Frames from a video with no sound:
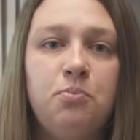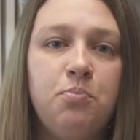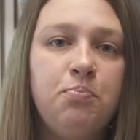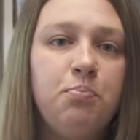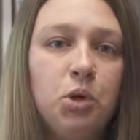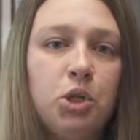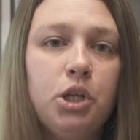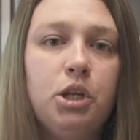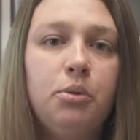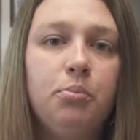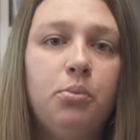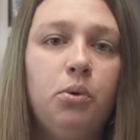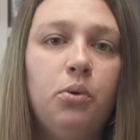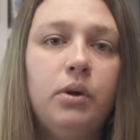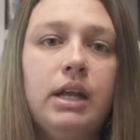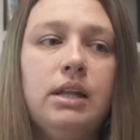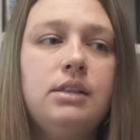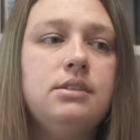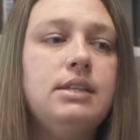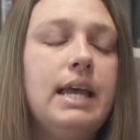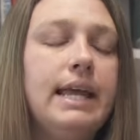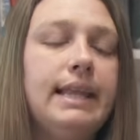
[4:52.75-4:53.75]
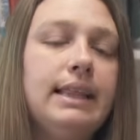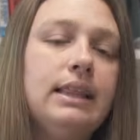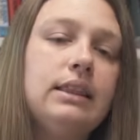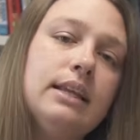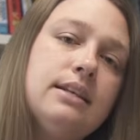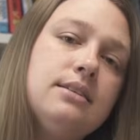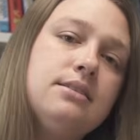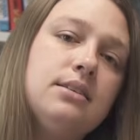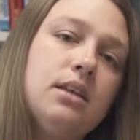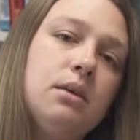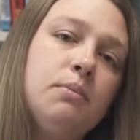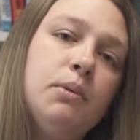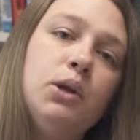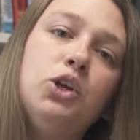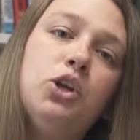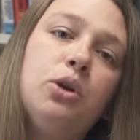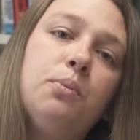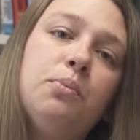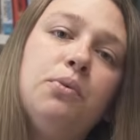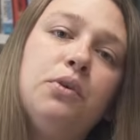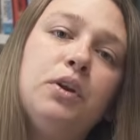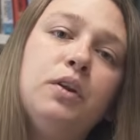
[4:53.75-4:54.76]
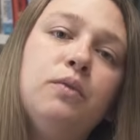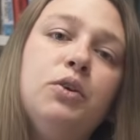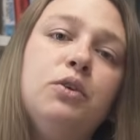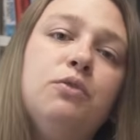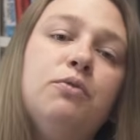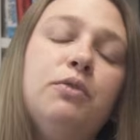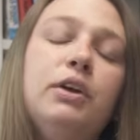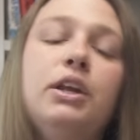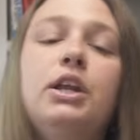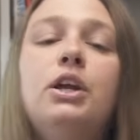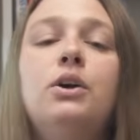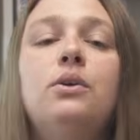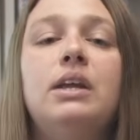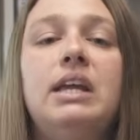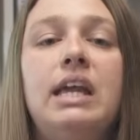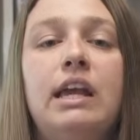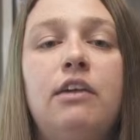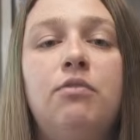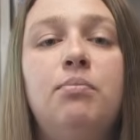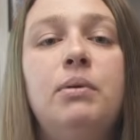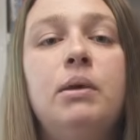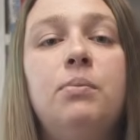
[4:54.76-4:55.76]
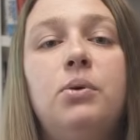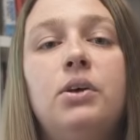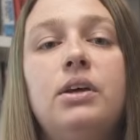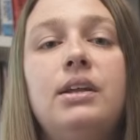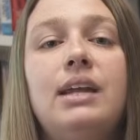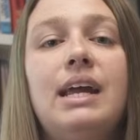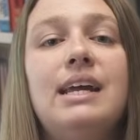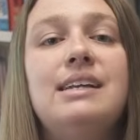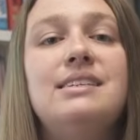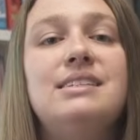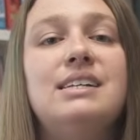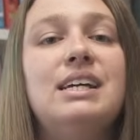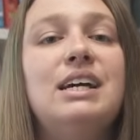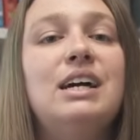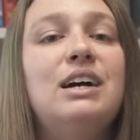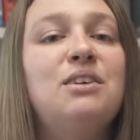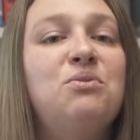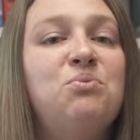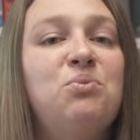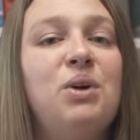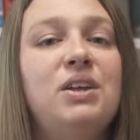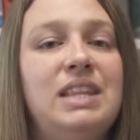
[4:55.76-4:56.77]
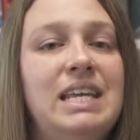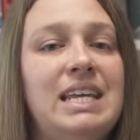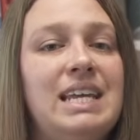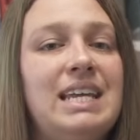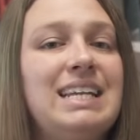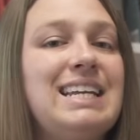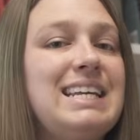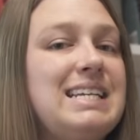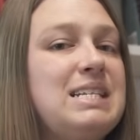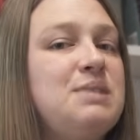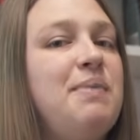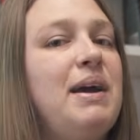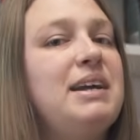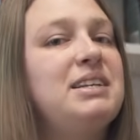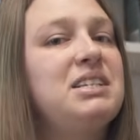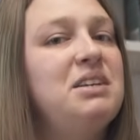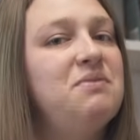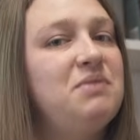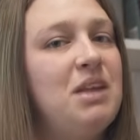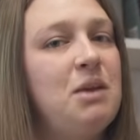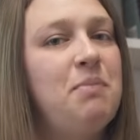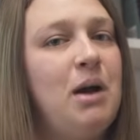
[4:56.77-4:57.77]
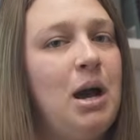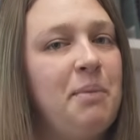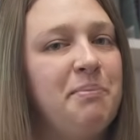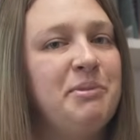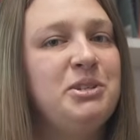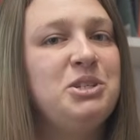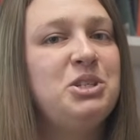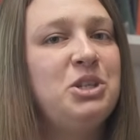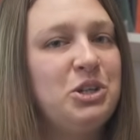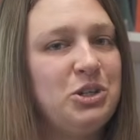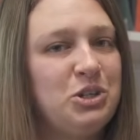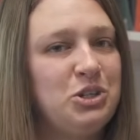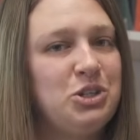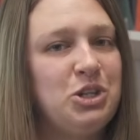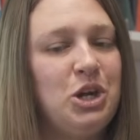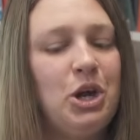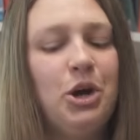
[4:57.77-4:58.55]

bullet points and list them in your preview video to give people an idea of what they can expect if they pop into your show.